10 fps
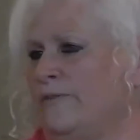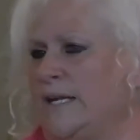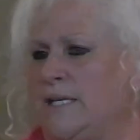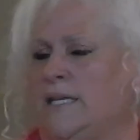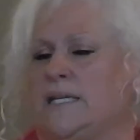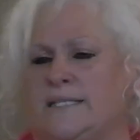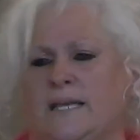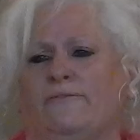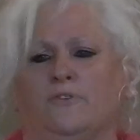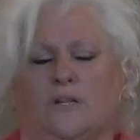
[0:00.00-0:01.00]
But John
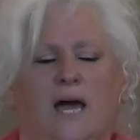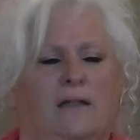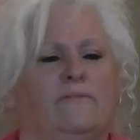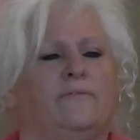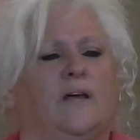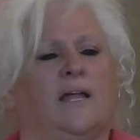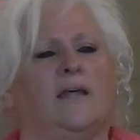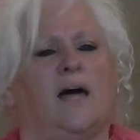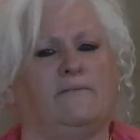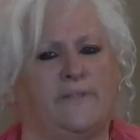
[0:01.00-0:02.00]
wasn't perfect. He did
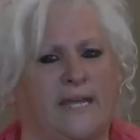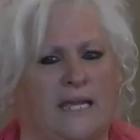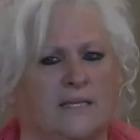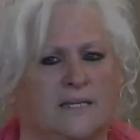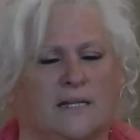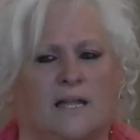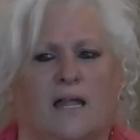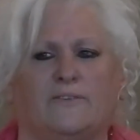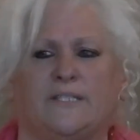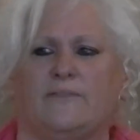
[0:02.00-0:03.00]
suffer a lot
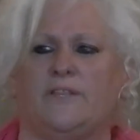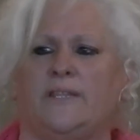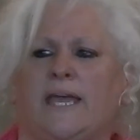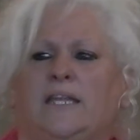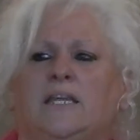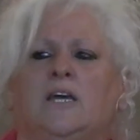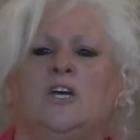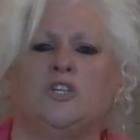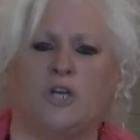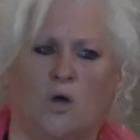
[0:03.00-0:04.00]
of things and a lot
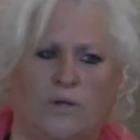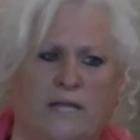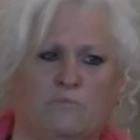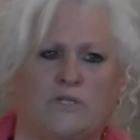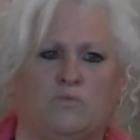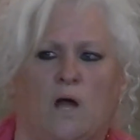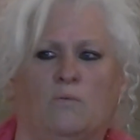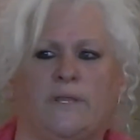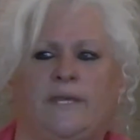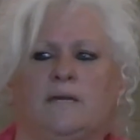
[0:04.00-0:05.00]
of stuff that they
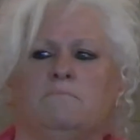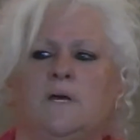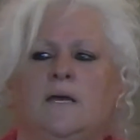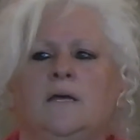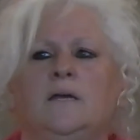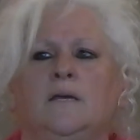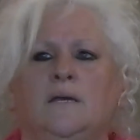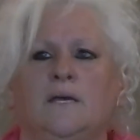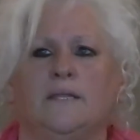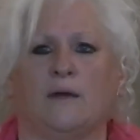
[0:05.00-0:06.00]
told him was wrong
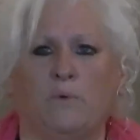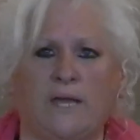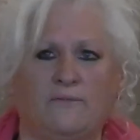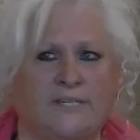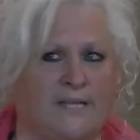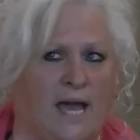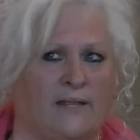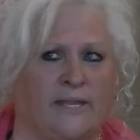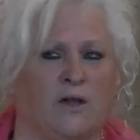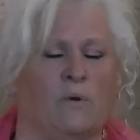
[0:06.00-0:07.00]
with him.
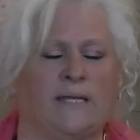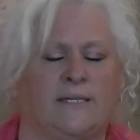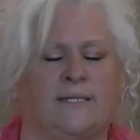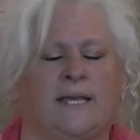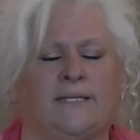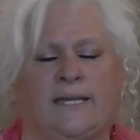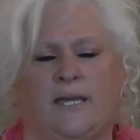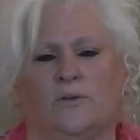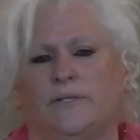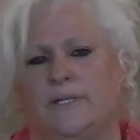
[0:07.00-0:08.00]
But we have decided
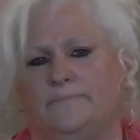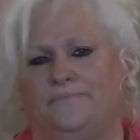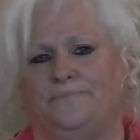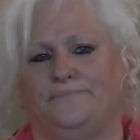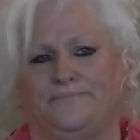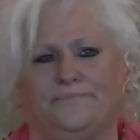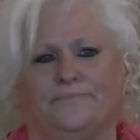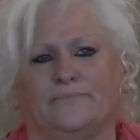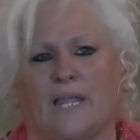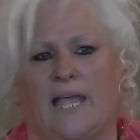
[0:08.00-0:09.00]
the Oasis has
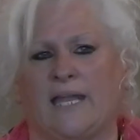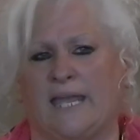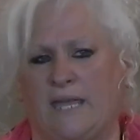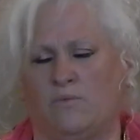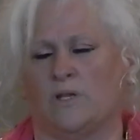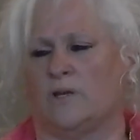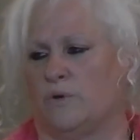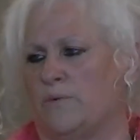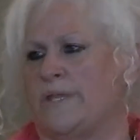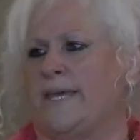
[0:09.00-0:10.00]
healed,
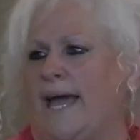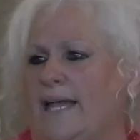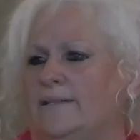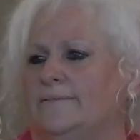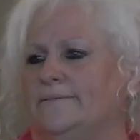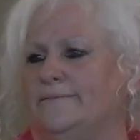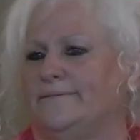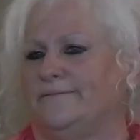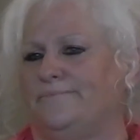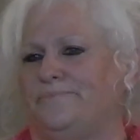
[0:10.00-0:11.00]
and he will agree
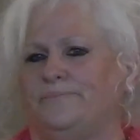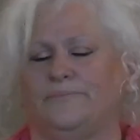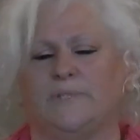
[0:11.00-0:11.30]
with that.